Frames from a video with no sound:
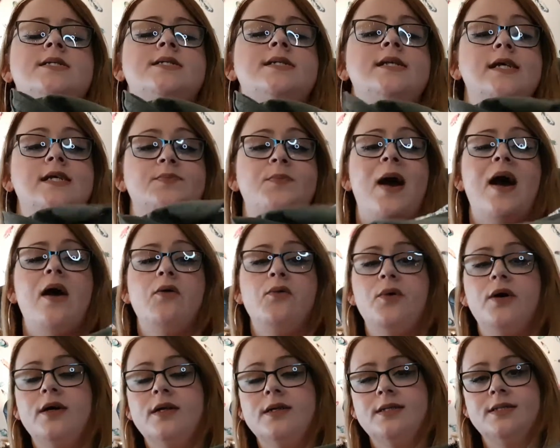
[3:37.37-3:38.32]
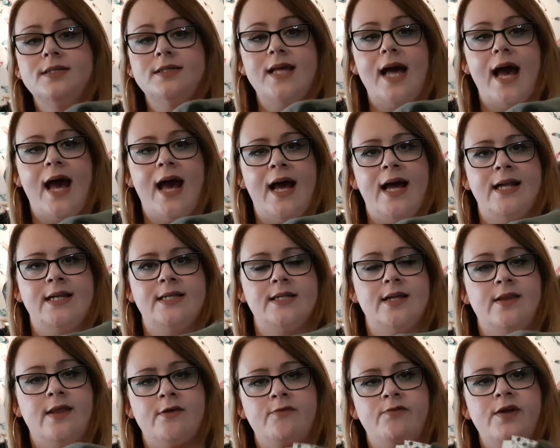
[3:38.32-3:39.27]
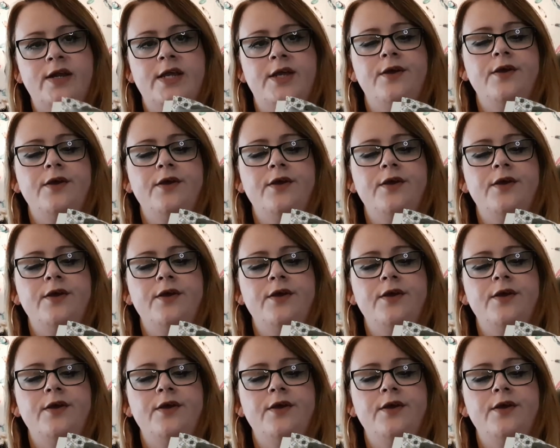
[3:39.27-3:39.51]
£6 ones, and they're really